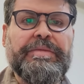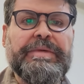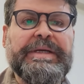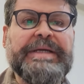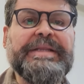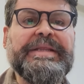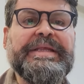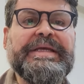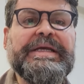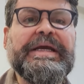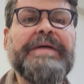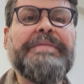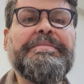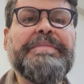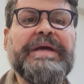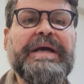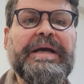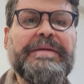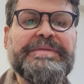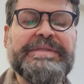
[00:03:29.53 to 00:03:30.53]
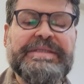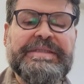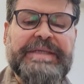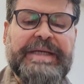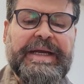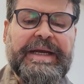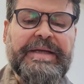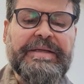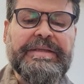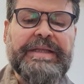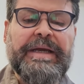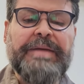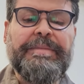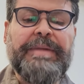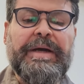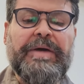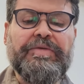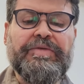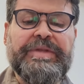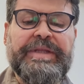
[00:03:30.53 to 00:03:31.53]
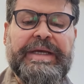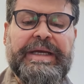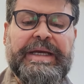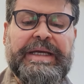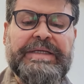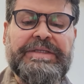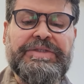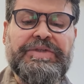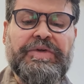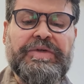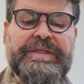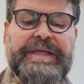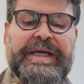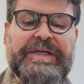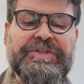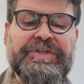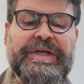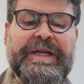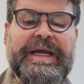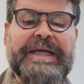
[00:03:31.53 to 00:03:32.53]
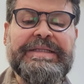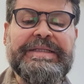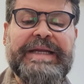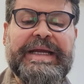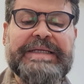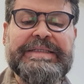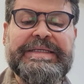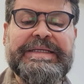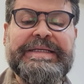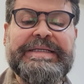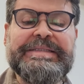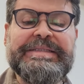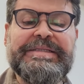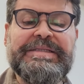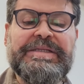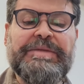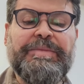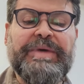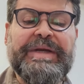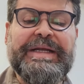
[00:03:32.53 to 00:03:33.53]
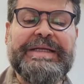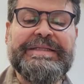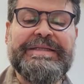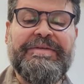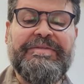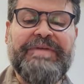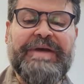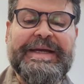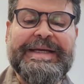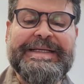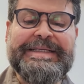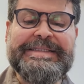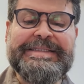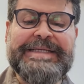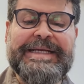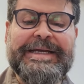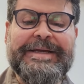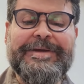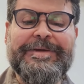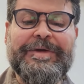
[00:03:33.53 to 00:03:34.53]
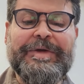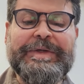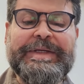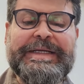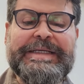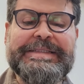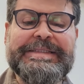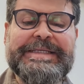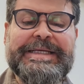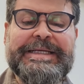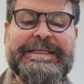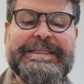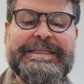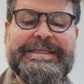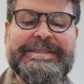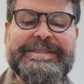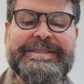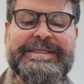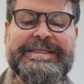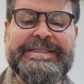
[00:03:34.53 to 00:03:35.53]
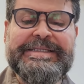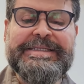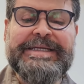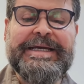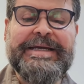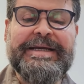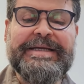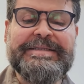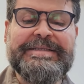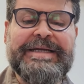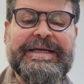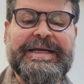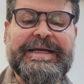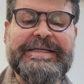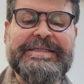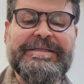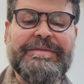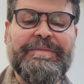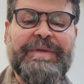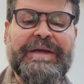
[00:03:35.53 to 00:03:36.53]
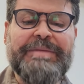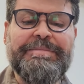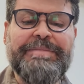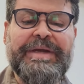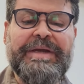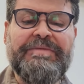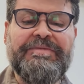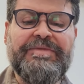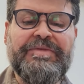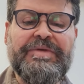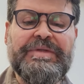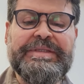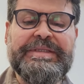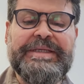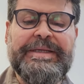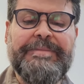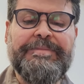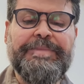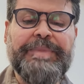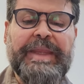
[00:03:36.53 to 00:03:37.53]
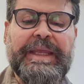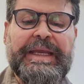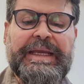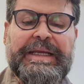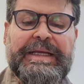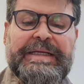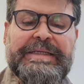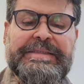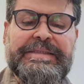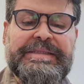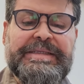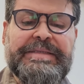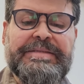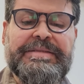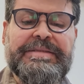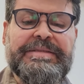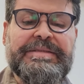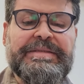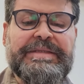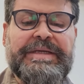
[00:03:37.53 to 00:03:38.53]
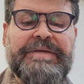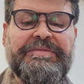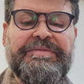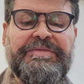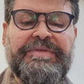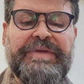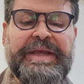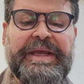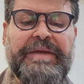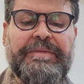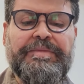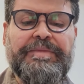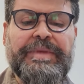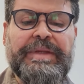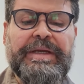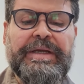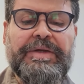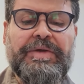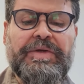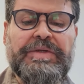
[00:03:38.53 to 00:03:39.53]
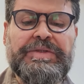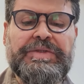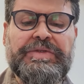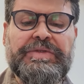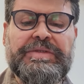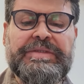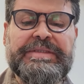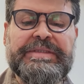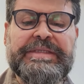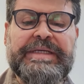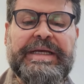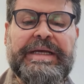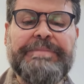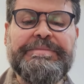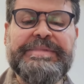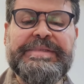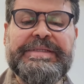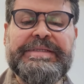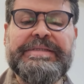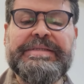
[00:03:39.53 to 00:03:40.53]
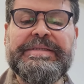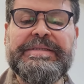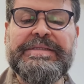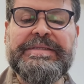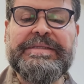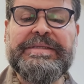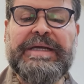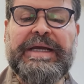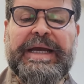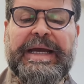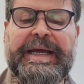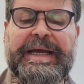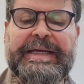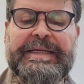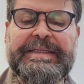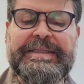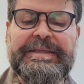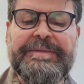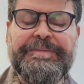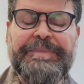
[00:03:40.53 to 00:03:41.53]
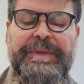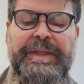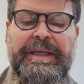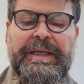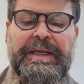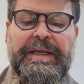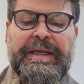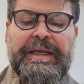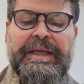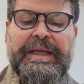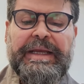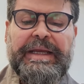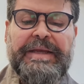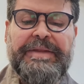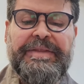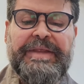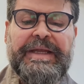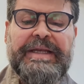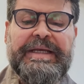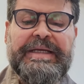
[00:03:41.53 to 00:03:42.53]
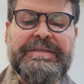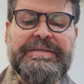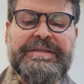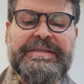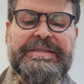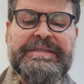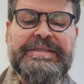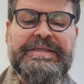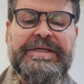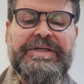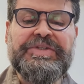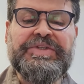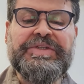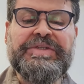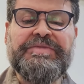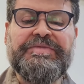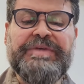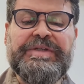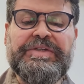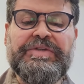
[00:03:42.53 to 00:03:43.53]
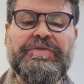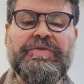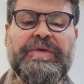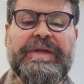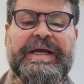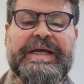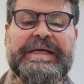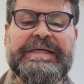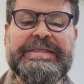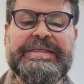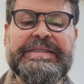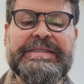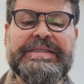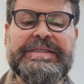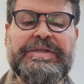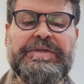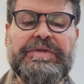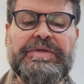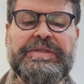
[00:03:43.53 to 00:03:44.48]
In the abstract about the introduction, hydradenitis suppurativa is a chronic skin disease characterized by painful, deep-seated, inflamed nodules, abscess, and in the later stage, fistulas,